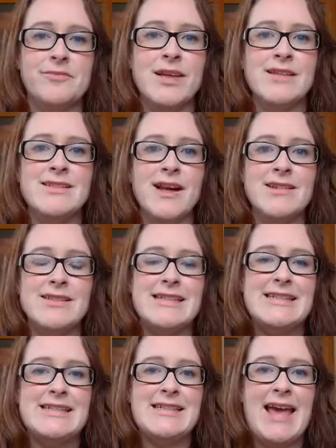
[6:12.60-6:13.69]

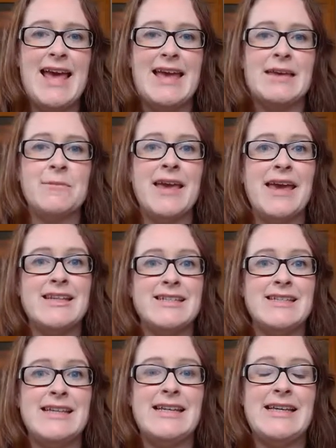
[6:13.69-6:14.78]
started a
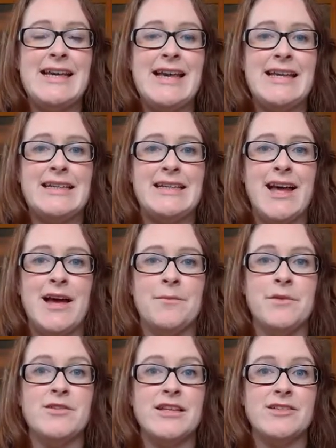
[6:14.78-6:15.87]
PhD in
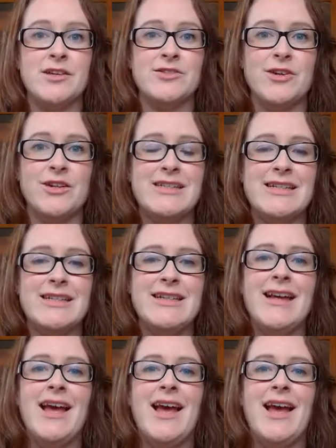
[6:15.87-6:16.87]
music sociology,